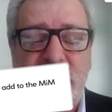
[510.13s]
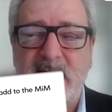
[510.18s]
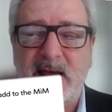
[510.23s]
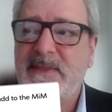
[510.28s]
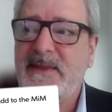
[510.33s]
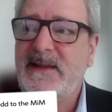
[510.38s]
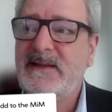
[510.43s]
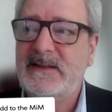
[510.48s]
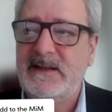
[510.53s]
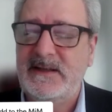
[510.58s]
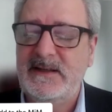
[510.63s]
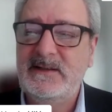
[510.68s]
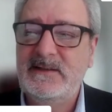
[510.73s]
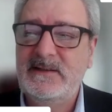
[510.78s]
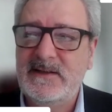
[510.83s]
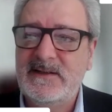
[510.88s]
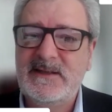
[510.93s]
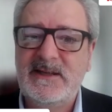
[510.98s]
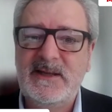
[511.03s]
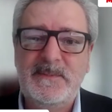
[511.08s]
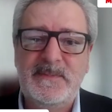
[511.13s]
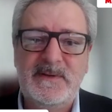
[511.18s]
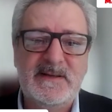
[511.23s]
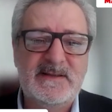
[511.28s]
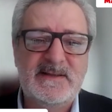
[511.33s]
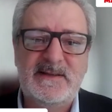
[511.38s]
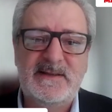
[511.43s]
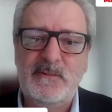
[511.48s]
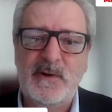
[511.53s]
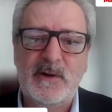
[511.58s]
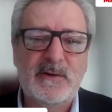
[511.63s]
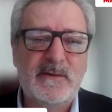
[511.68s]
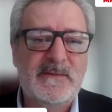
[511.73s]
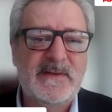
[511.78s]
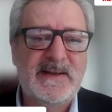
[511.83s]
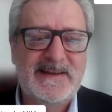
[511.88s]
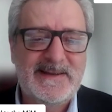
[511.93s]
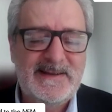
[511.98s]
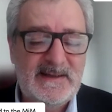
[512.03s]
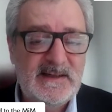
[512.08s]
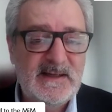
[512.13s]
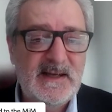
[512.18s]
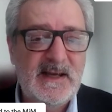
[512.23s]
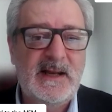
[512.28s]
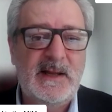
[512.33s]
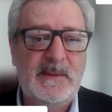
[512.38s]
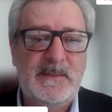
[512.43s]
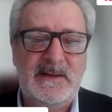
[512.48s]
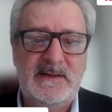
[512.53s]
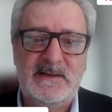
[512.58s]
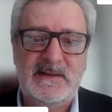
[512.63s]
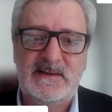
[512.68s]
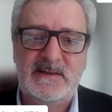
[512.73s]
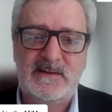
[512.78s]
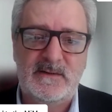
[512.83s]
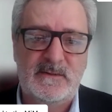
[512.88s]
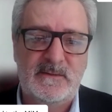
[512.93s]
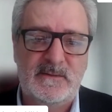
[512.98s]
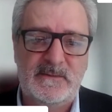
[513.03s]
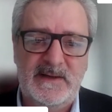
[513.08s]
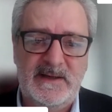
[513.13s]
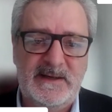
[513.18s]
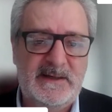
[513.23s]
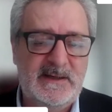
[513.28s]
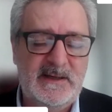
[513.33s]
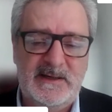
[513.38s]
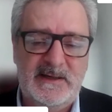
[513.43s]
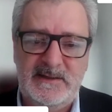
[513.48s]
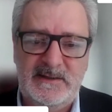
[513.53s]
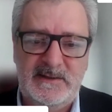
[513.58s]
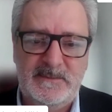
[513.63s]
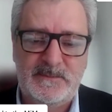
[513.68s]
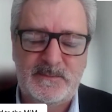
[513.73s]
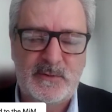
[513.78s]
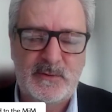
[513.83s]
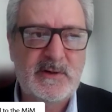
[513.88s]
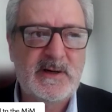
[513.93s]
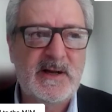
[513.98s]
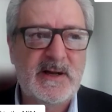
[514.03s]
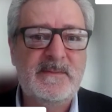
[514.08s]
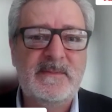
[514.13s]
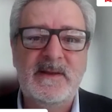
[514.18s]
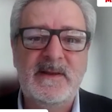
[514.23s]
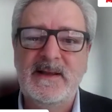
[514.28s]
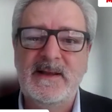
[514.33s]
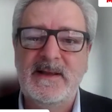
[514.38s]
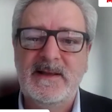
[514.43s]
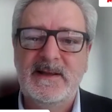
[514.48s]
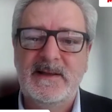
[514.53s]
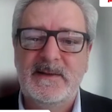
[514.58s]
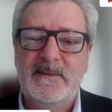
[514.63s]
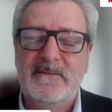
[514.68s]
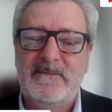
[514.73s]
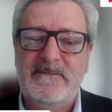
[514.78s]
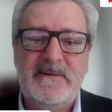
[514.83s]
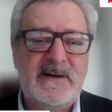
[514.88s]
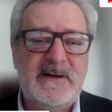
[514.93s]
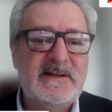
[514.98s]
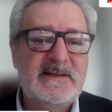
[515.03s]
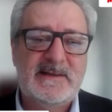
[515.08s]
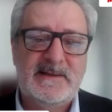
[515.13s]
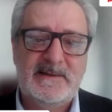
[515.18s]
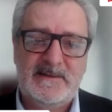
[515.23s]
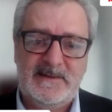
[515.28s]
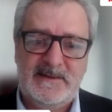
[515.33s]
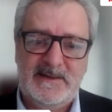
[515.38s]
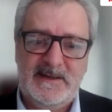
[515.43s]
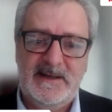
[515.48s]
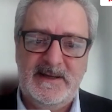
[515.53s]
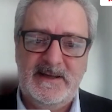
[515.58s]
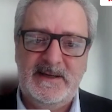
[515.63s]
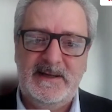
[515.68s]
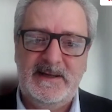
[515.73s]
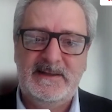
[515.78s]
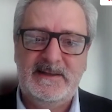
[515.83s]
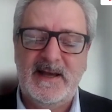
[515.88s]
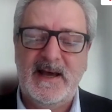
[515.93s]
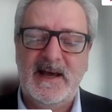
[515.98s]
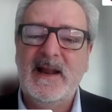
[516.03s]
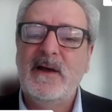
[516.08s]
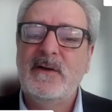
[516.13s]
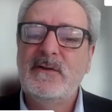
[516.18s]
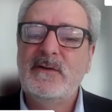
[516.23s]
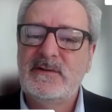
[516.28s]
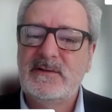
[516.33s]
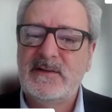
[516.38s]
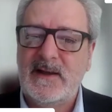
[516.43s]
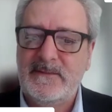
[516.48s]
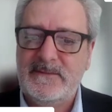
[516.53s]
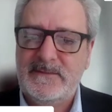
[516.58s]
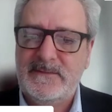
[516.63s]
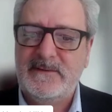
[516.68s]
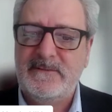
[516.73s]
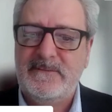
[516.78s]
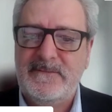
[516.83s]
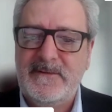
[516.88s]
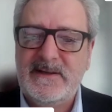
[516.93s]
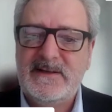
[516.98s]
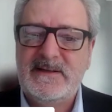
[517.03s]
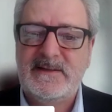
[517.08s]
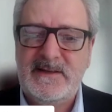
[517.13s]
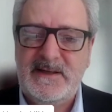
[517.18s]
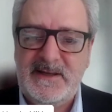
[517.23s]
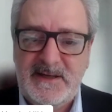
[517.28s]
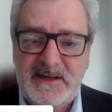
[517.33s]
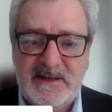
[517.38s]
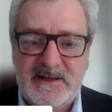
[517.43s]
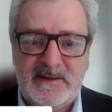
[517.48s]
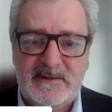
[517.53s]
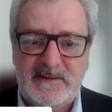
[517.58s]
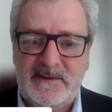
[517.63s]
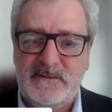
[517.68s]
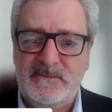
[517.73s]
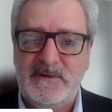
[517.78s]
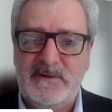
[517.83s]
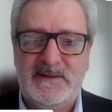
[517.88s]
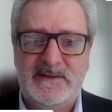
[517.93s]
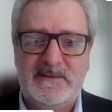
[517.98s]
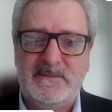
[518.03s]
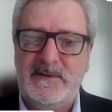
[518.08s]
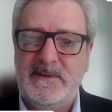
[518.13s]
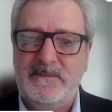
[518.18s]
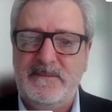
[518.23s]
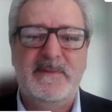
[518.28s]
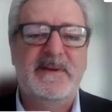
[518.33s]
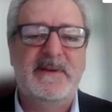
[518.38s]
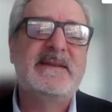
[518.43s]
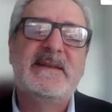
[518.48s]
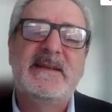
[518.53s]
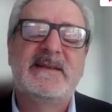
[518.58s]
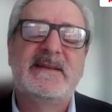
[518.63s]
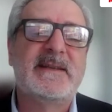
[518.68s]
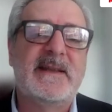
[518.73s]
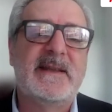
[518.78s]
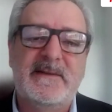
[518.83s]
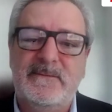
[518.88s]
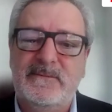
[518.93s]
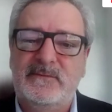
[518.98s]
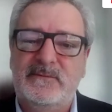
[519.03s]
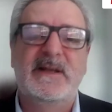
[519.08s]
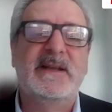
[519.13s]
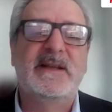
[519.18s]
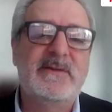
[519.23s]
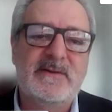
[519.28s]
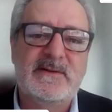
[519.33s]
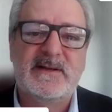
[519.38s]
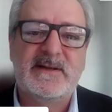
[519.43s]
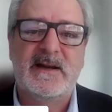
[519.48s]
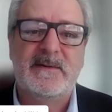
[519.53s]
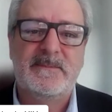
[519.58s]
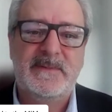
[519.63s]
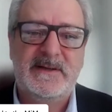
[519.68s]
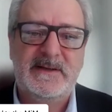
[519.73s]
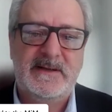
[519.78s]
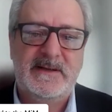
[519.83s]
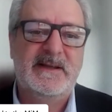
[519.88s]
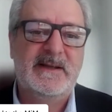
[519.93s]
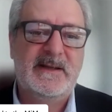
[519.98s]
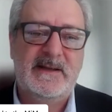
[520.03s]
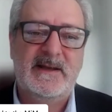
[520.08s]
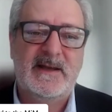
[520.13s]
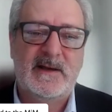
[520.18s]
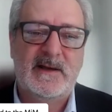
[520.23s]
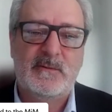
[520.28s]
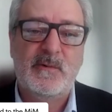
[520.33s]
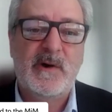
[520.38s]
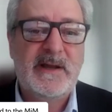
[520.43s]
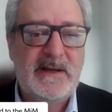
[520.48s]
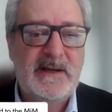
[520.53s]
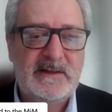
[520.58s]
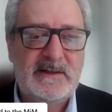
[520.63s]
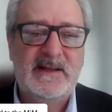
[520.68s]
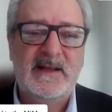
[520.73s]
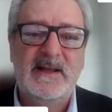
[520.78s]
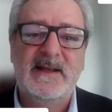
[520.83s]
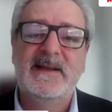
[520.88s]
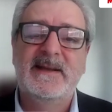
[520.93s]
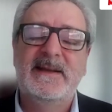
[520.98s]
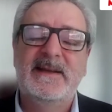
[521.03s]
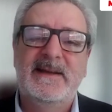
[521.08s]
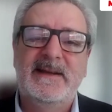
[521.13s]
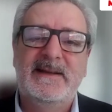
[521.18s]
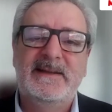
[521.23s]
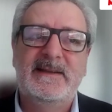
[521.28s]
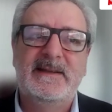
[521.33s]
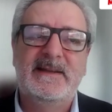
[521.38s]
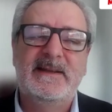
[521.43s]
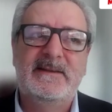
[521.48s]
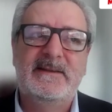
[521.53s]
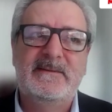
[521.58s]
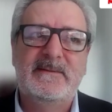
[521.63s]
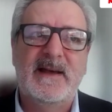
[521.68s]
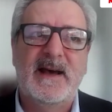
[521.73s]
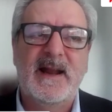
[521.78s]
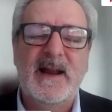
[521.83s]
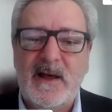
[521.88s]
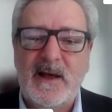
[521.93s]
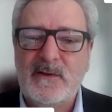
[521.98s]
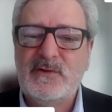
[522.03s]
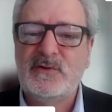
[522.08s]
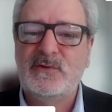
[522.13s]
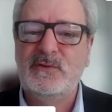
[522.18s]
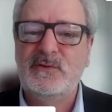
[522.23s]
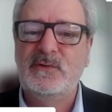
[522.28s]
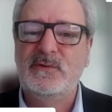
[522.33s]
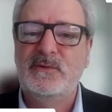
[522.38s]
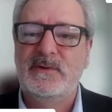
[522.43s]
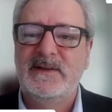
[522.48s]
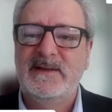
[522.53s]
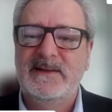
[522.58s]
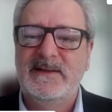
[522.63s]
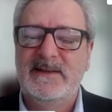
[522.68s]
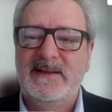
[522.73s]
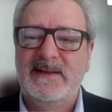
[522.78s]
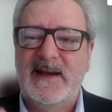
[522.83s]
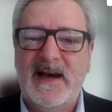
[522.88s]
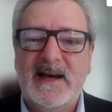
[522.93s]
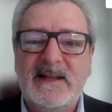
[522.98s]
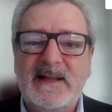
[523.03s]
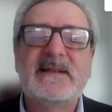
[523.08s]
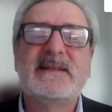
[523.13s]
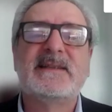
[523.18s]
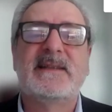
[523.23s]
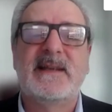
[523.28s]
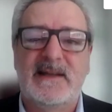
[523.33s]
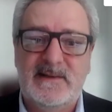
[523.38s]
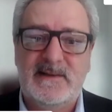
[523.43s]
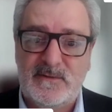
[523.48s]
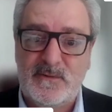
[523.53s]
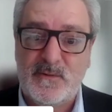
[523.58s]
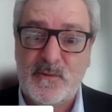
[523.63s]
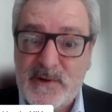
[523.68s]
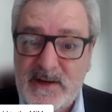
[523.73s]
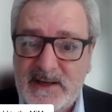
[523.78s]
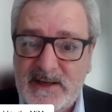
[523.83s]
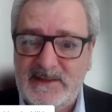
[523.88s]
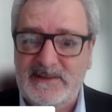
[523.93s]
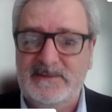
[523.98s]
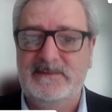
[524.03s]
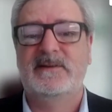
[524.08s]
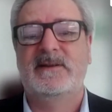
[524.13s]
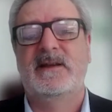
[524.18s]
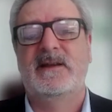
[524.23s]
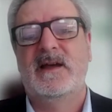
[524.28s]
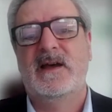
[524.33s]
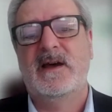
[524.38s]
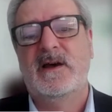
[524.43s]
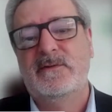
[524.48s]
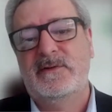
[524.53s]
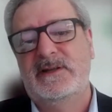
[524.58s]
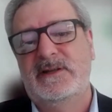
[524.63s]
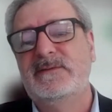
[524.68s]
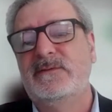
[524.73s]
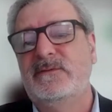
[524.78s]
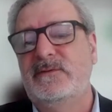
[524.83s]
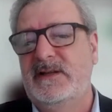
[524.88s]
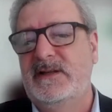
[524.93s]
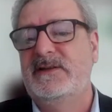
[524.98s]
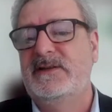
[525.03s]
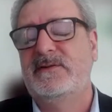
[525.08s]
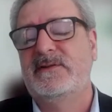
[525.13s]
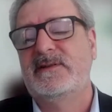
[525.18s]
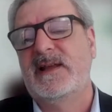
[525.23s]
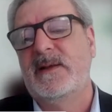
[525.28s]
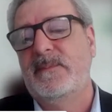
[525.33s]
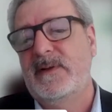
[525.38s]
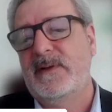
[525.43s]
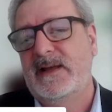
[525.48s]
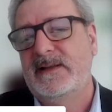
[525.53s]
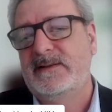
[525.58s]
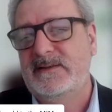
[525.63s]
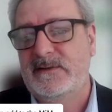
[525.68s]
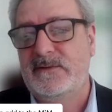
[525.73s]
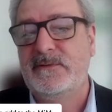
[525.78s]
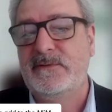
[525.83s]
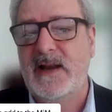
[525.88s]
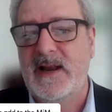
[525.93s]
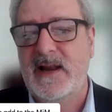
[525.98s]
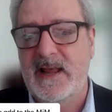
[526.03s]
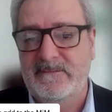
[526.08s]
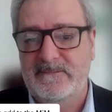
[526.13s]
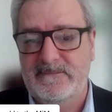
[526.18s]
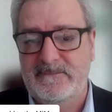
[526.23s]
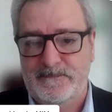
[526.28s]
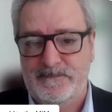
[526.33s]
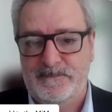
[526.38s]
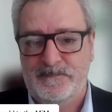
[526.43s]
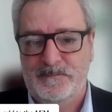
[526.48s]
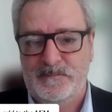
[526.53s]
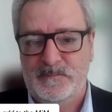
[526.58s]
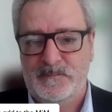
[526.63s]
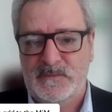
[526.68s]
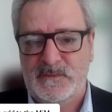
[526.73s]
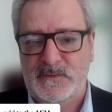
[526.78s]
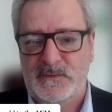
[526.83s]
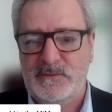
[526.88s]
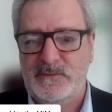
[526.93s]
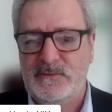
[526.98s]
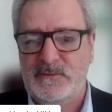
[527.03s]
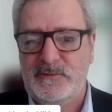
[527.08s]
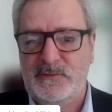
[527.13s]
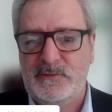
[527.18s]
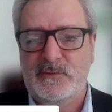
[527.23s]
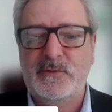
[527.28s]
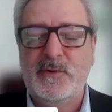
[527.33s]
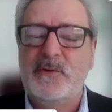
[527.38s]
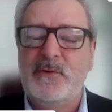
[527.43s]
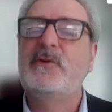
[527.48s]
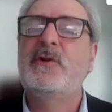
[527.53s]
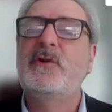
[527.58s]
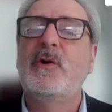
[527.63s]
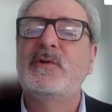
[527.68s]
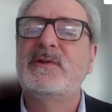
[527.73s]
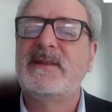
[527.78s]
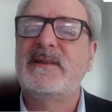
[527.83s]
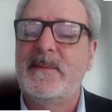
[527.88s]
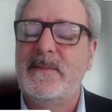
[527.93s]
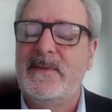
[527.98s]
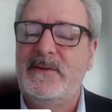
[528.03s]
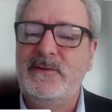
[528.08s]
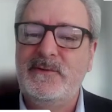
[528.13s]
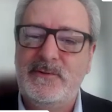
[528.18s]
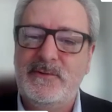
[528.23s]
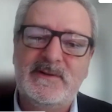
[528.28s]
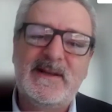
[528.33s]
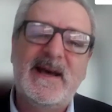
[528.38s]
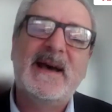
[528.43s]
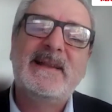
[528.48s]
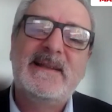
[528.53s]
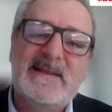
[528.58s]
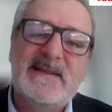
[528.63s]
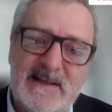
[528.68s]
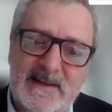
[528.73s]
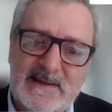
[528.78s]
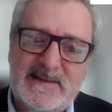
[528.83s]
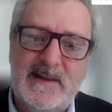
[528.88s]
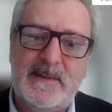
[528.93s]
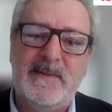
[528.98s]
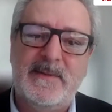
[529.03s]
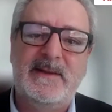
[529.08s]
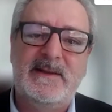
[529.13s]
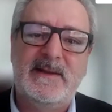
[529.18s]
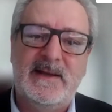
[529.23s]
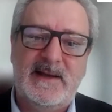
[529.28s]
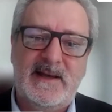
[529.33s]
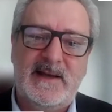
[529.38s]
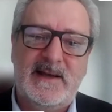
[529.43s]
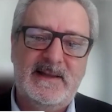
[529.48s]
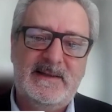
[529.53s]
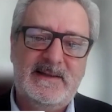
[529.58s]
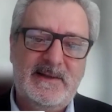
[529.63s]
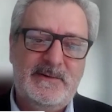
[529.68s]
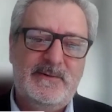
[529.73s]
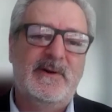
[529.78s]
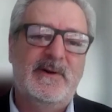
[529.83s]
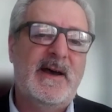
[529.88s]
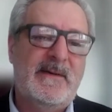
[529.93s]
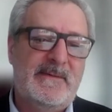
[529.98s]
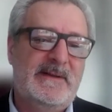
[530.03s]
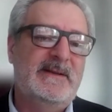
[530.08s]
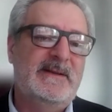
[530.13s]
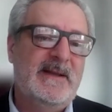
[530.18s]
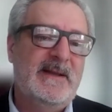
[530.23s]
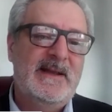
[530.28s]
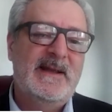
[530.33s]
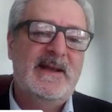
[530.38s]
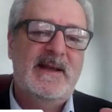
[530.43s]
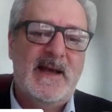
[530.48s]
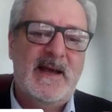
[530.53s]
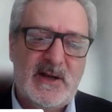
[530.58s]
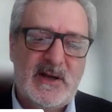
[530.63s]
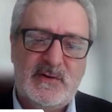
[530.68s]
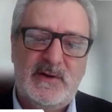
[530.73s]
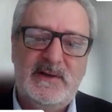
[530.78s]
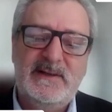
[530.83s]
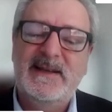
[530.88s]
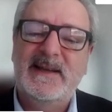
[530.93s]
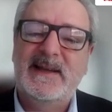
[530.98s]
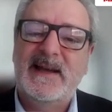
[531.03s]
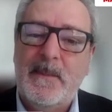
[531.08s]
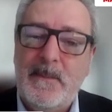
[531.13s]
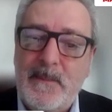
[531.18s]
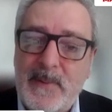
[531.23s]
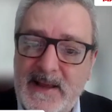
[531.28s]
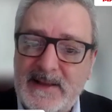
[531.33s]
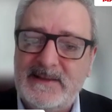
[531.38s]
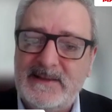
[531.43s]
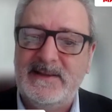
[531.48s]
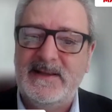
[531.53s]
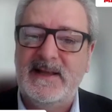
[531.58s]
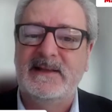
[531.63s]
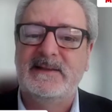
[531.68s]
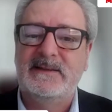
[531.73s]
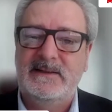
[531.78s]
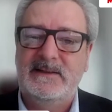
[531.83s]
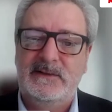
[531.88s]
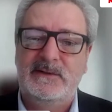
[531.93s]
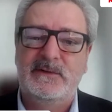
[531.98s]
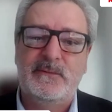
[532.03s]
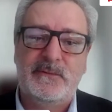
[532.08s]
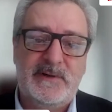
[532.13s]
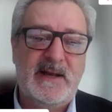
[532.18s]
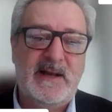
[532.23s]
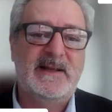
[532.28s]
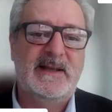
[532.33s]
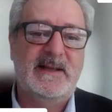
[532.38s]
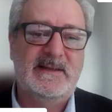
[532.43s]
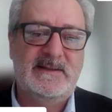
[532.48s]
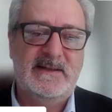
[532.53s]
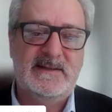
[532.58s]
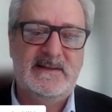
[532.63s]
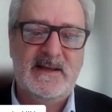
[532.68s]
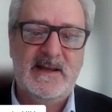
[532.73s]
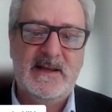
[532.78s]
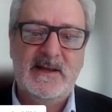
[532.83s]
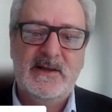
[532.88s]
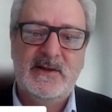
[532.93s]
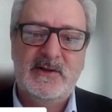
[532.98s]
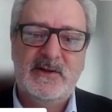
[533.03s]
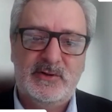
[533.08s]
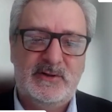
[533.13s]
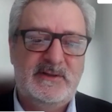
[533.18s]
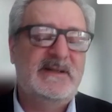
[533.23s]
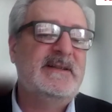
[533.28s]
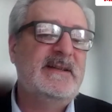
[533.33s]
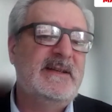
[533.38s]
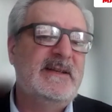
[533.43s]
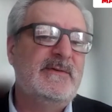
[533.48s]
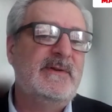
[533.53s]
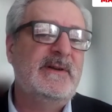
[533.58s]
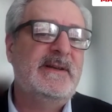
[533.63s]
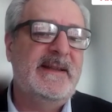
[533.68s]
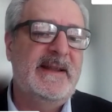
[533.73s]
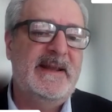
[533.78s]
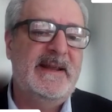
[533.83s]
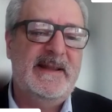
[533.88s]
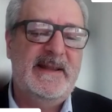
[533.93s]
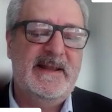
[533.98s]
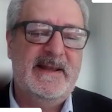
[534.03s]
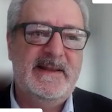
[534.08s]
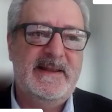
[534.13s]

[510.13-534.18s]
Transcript: think the internship is one of the key elements of any program. First, it allows, after the first year in which the basics and the foundations are being acquired, it allows to understand really how these foundations apply it in real life. You don't know something, you don't understand something until you haven't actually applied that in real cases. So this is really the